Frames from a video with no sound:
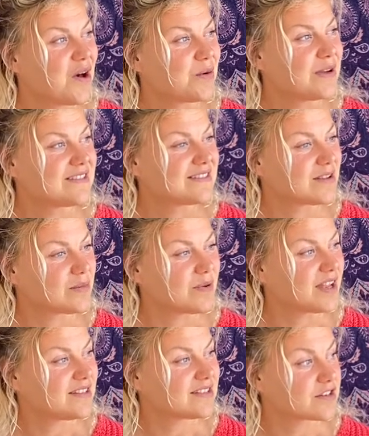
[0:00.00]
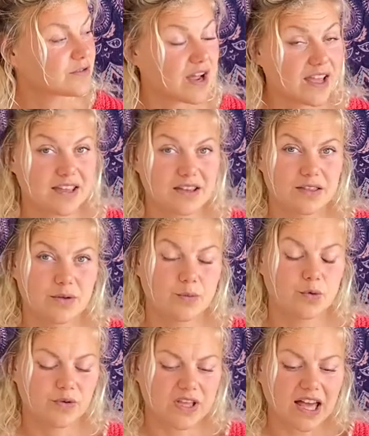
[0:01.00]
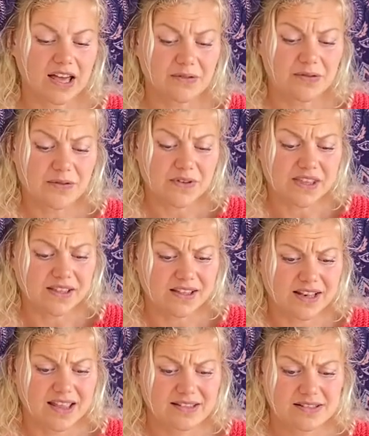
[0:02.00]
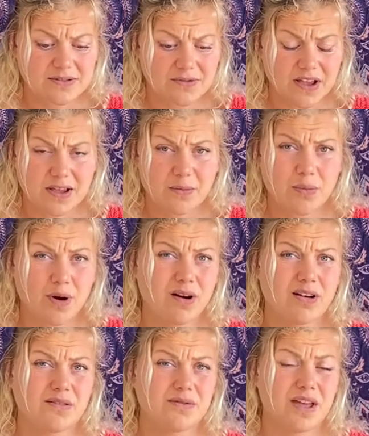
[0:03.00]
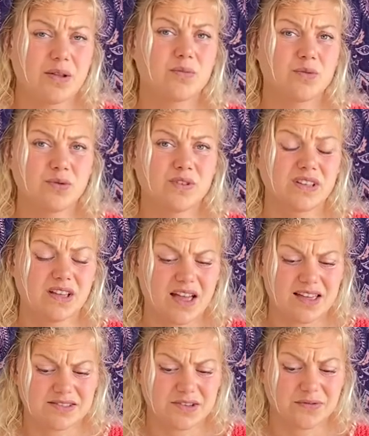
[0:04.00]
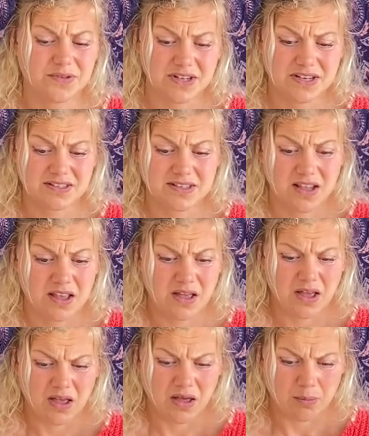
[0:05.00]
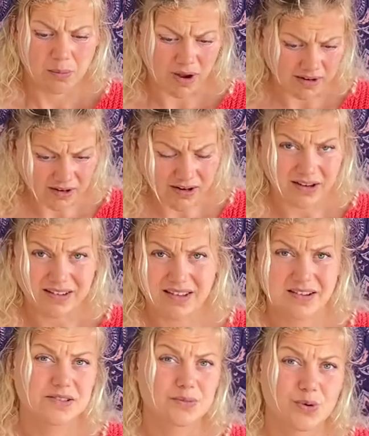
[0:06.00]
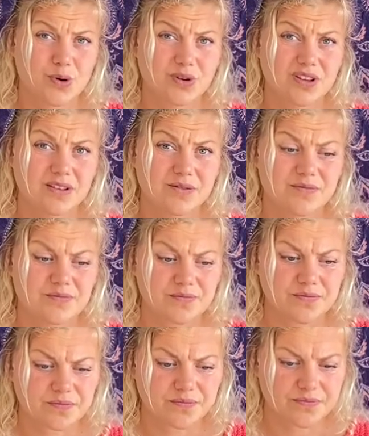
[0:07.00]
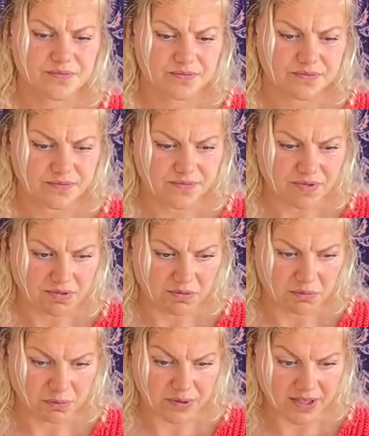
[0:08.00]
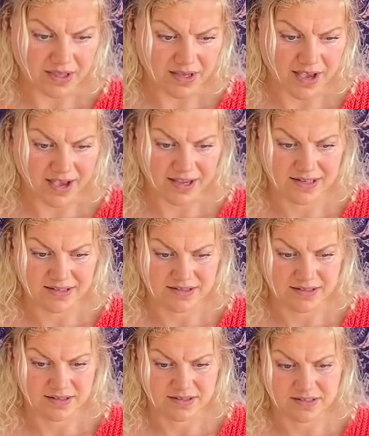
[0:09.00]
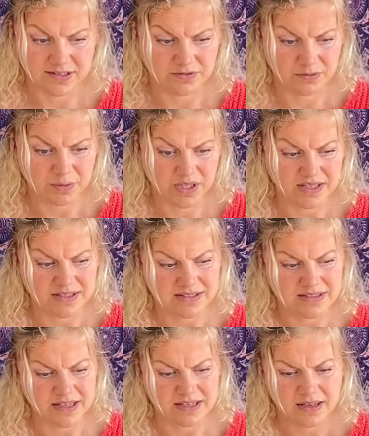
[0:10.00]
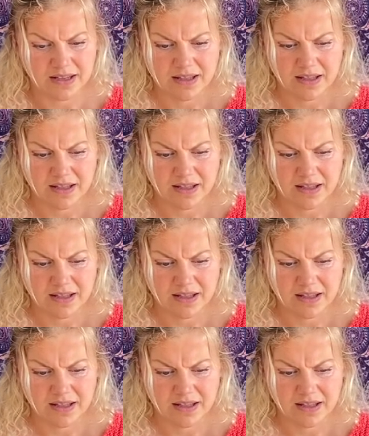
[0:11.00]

When somebody's crying in the movie, I feel as if I am part of that movie, as if it is my heart that is broken. Being highly sensitive means that